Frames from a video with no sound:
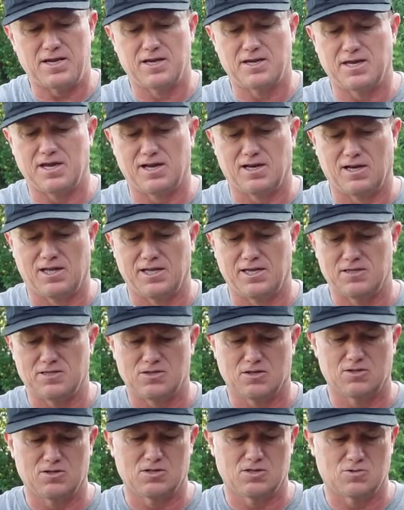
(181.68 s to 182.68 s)
in Italy,
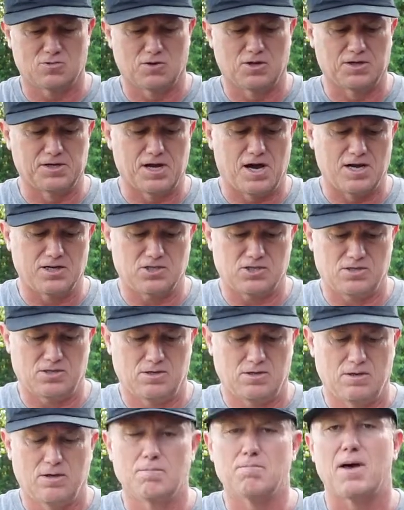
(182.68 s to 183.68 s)
so this is a really nice
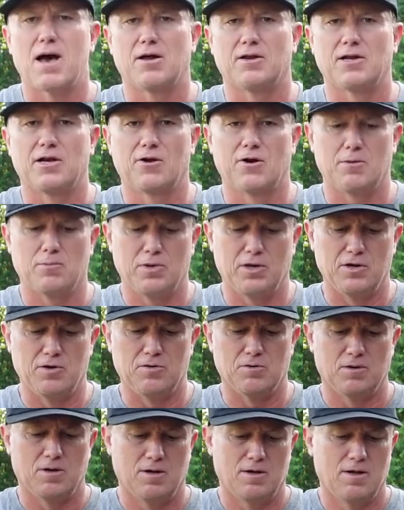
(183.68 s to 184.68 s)
mountaineering
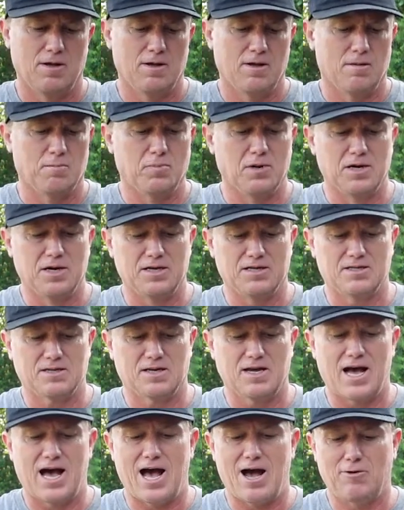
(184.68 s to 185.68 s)
boot. But
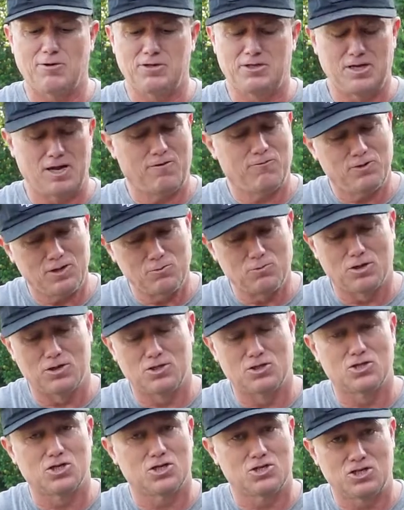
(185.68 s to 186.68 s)
I definitely
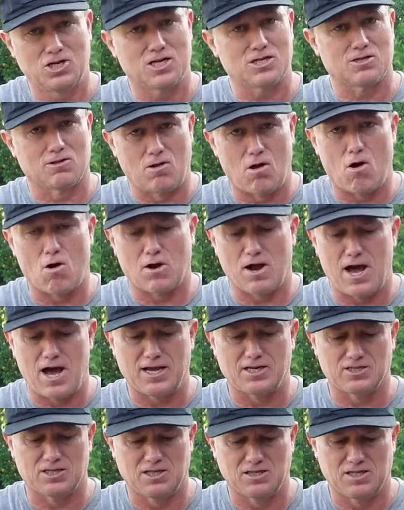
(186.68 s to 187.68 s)
wouldn't suggest long
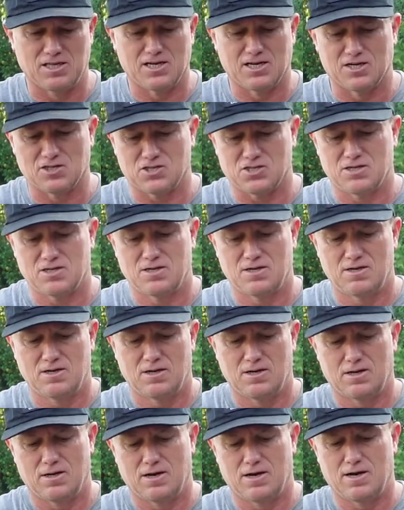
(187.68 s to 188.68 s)
hikes in this.
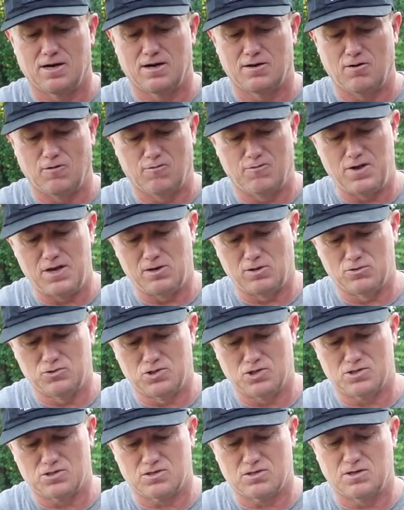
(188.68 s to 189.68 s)
Your feet will
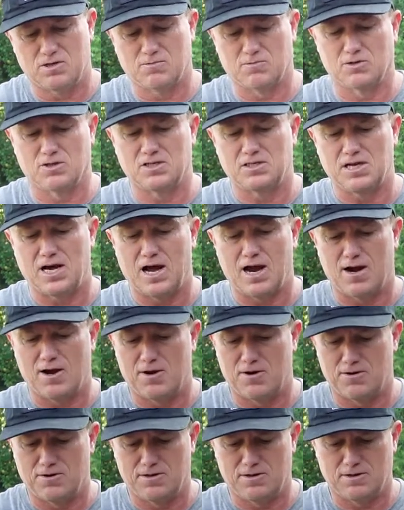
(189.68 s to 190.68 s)
just get really
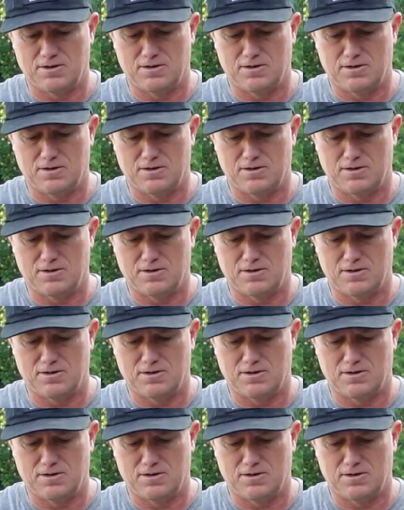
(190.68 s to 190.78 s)
tired.